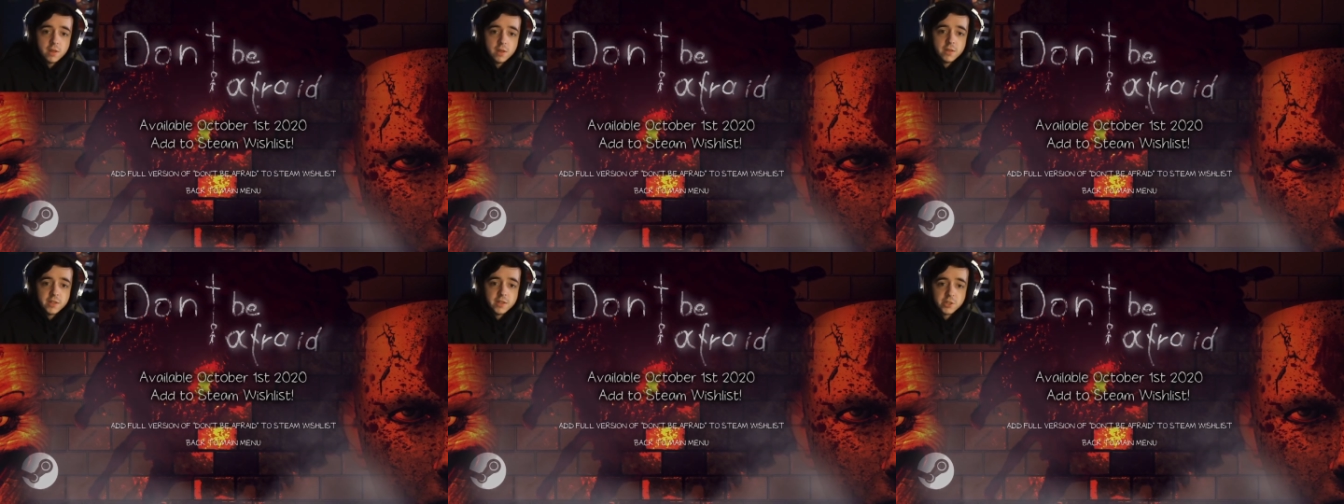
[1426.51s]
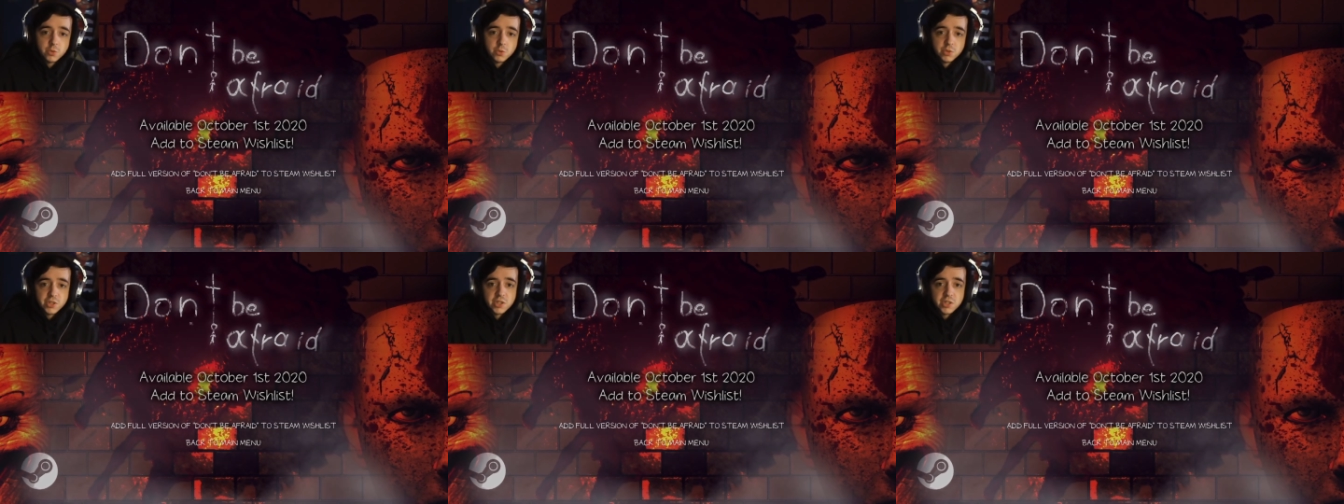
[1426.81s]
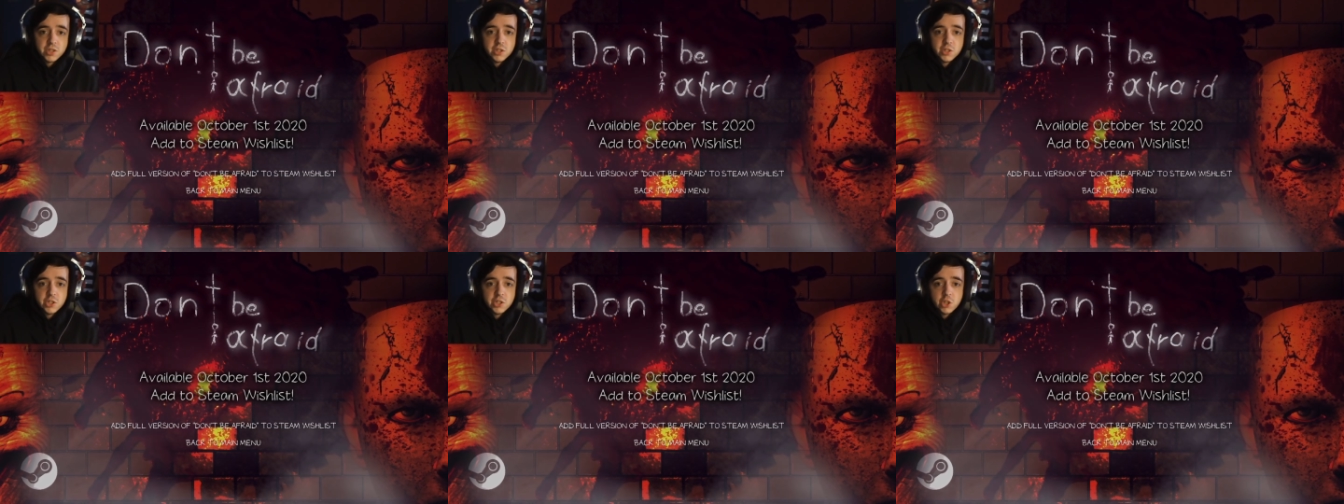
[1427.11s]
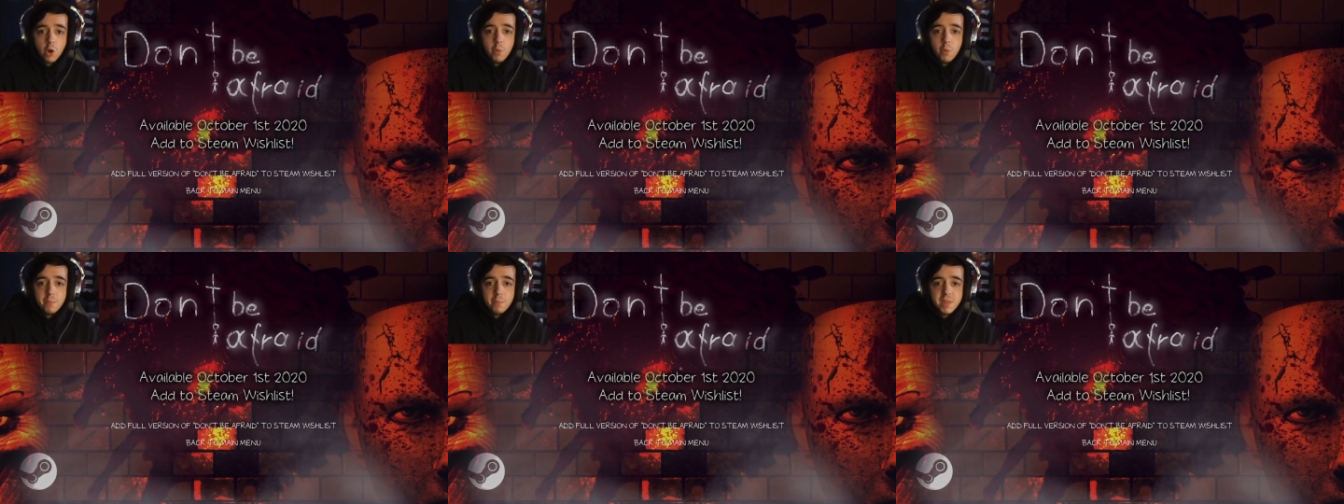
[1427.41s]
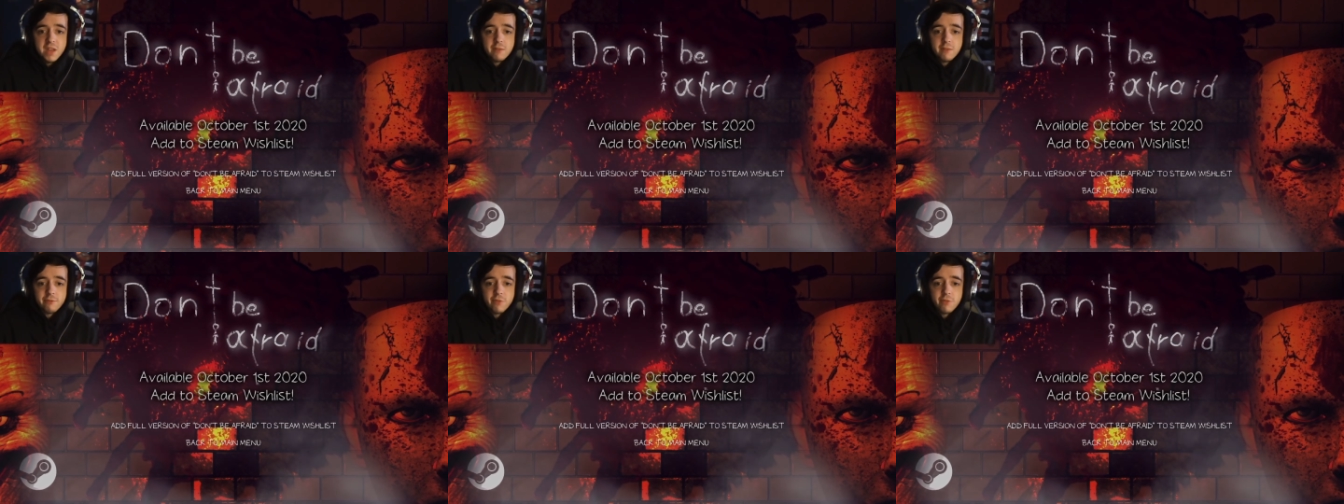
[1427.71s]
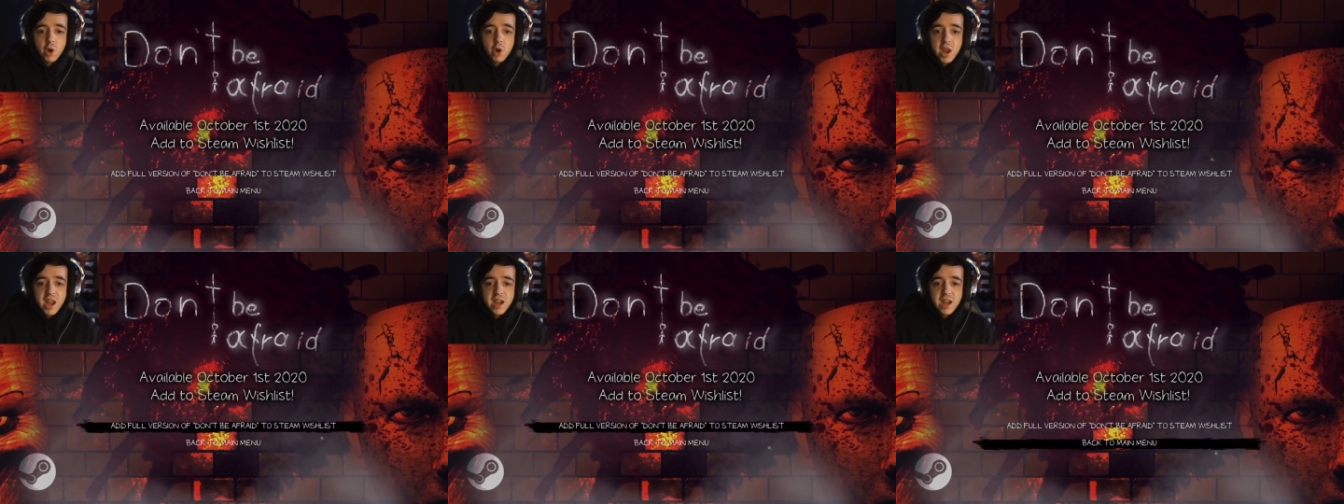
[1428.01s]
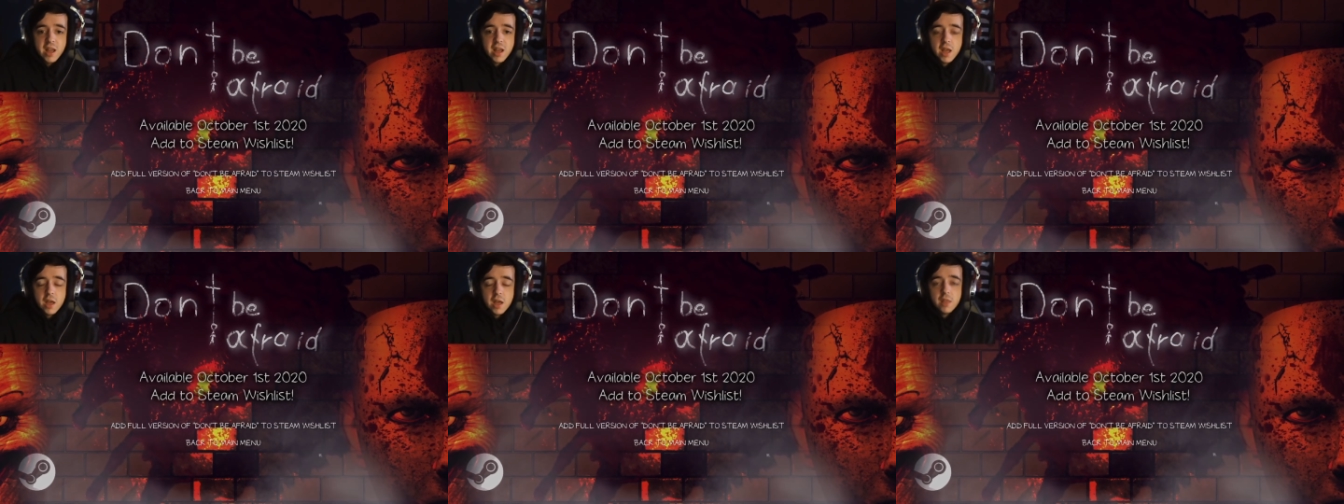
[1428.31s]
This was Don't Be Afraid,
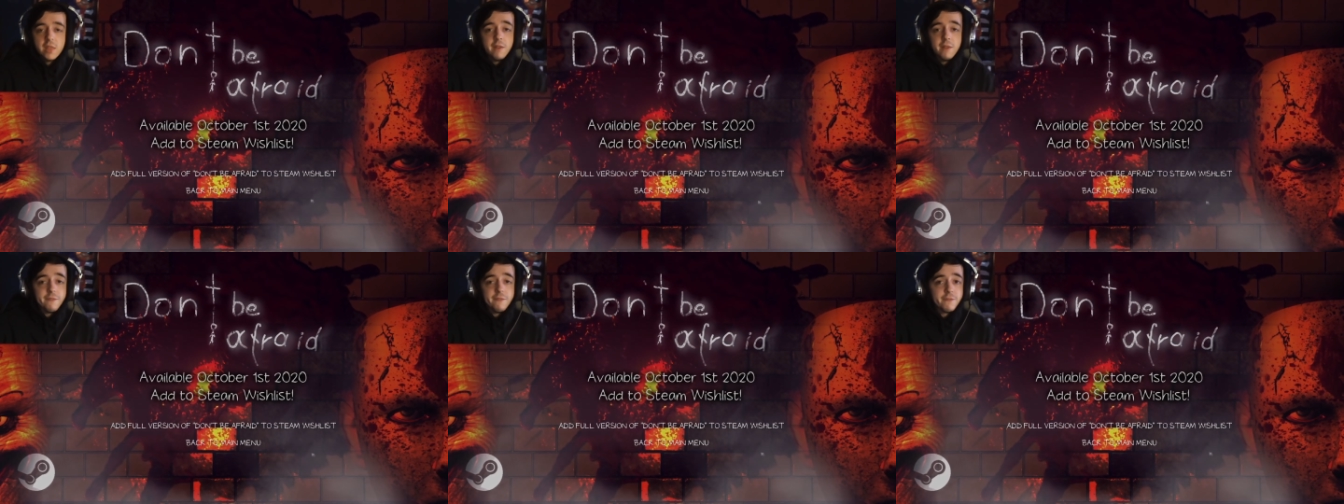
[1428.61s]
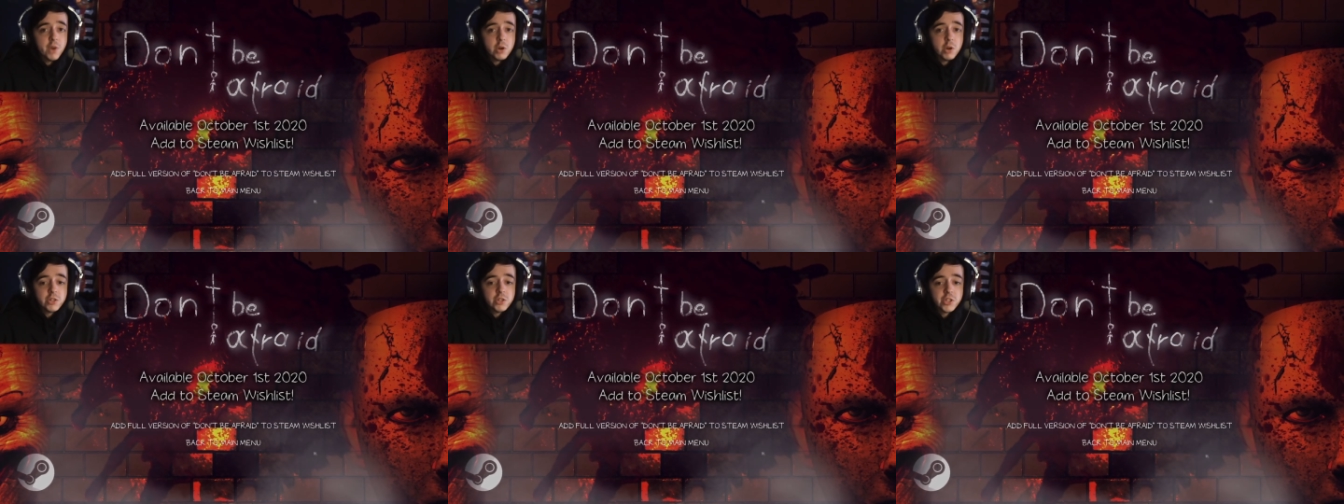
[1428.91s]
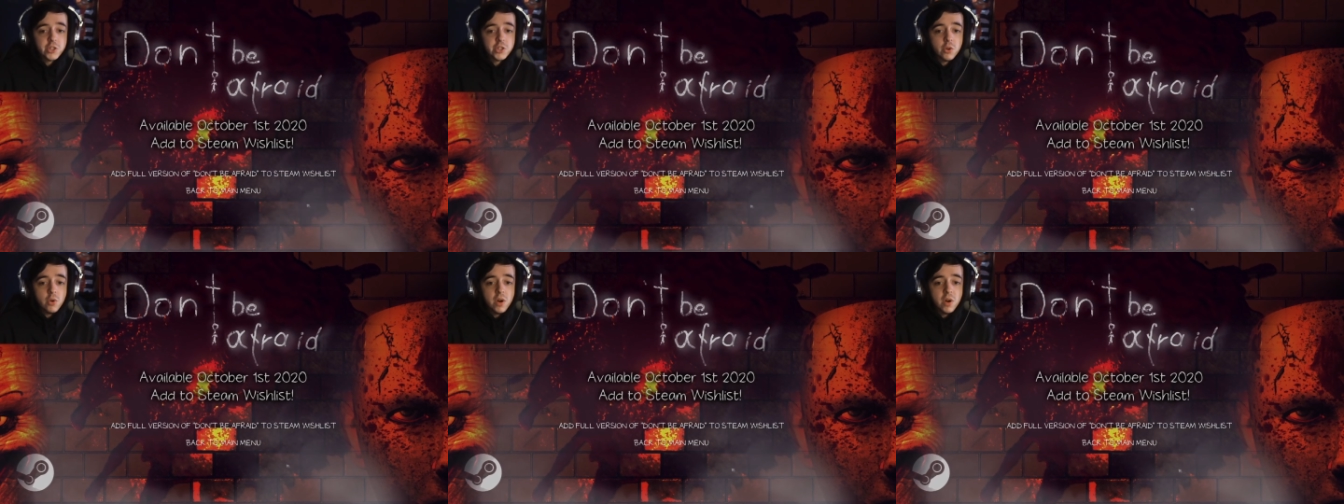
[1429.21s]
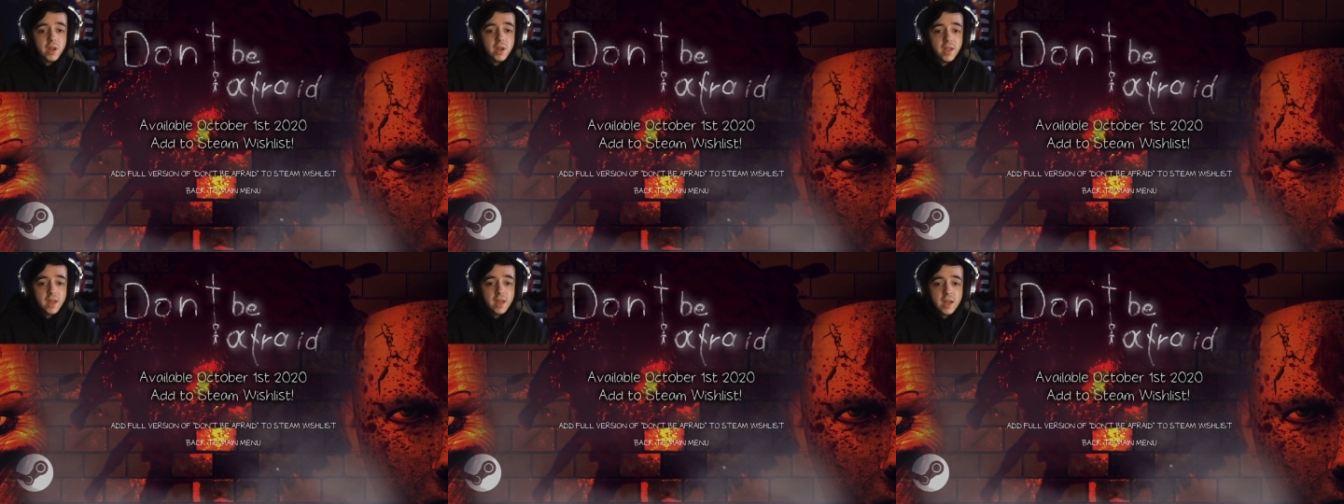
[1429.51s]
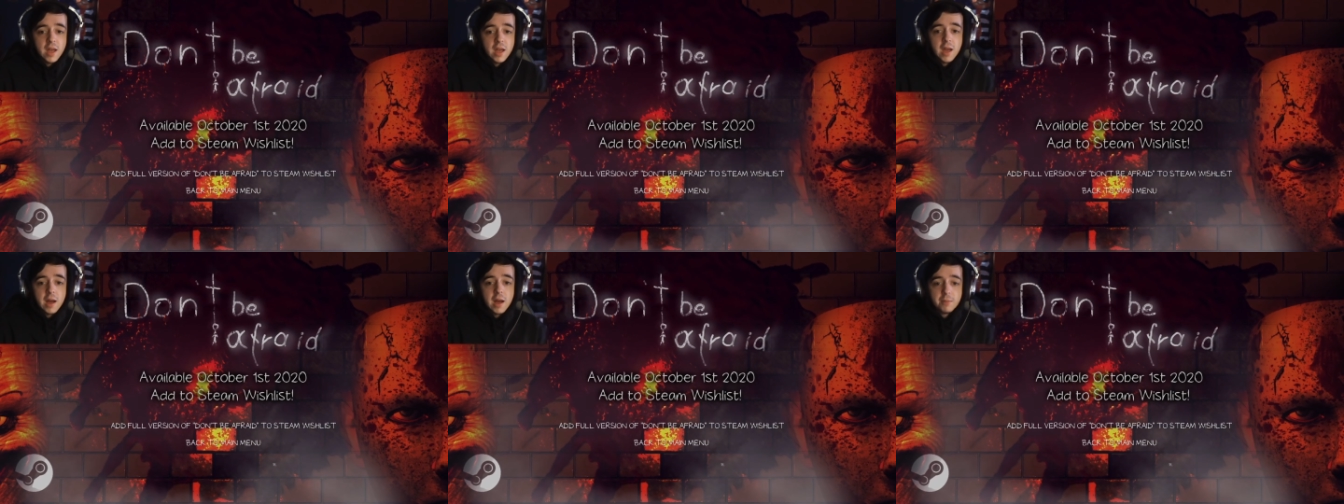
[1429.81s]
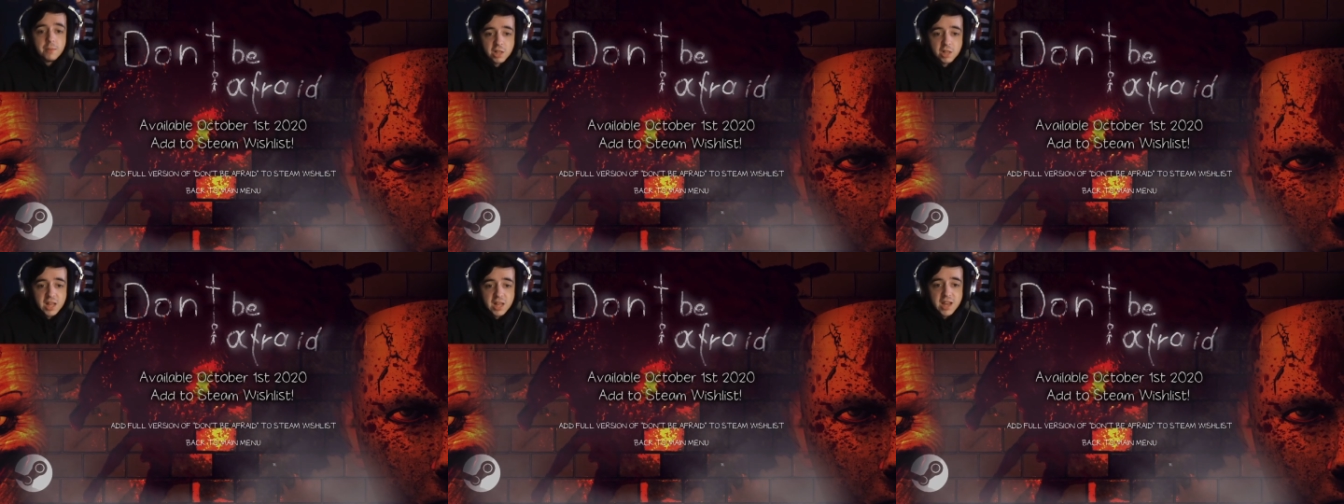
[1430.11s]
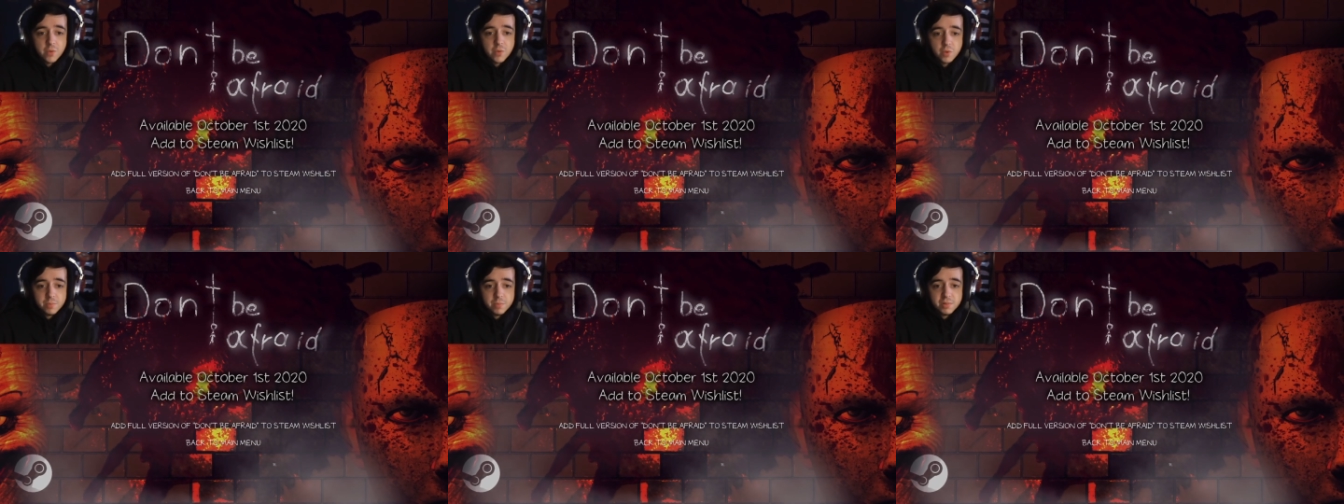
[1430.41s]
the first toy. I'm glad
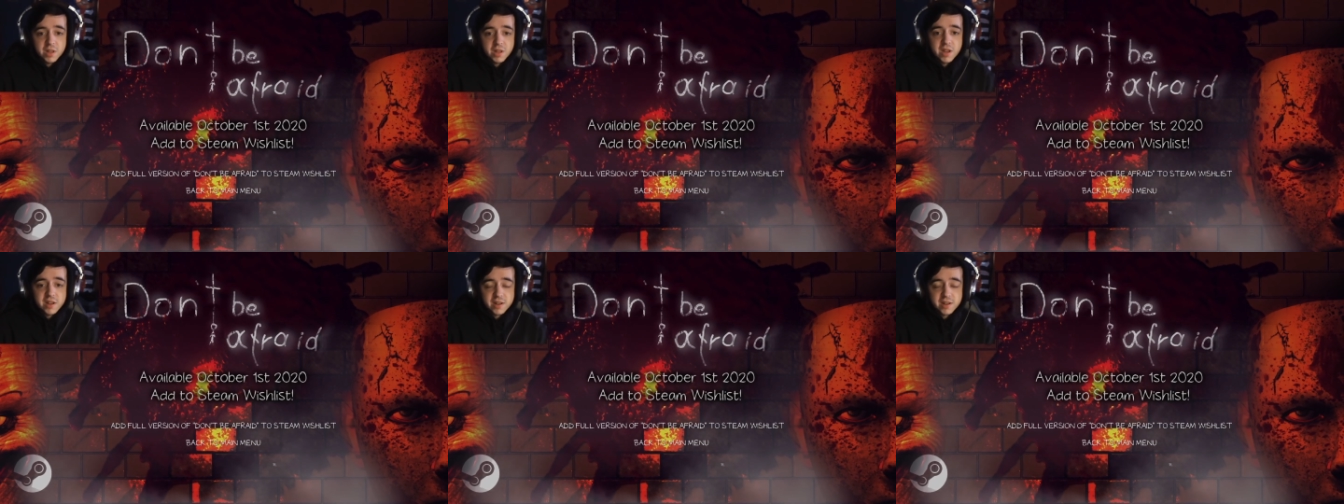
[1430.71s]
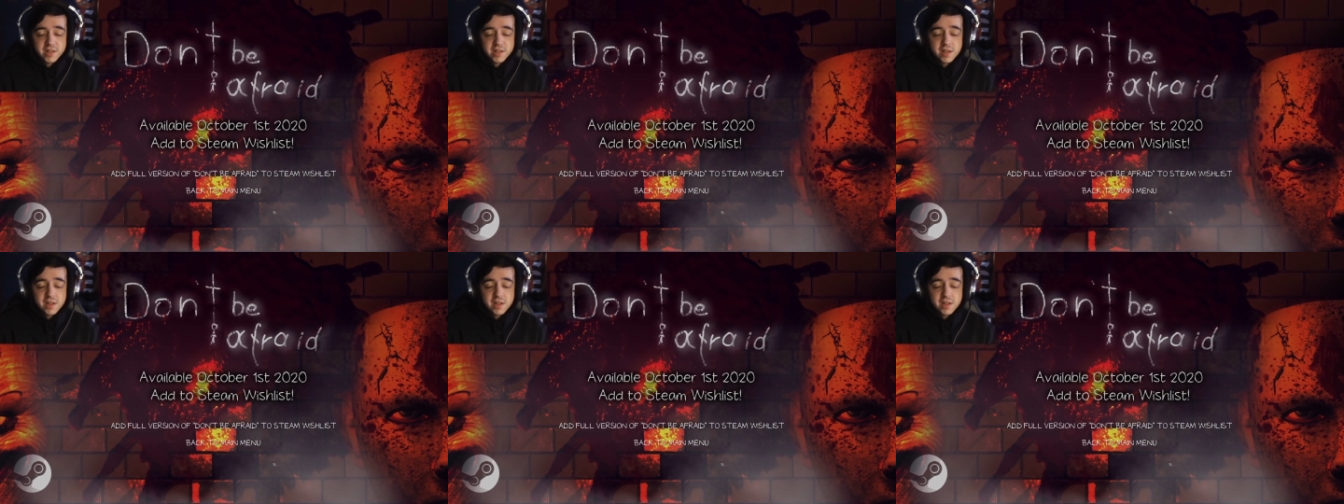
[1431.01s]
we played it,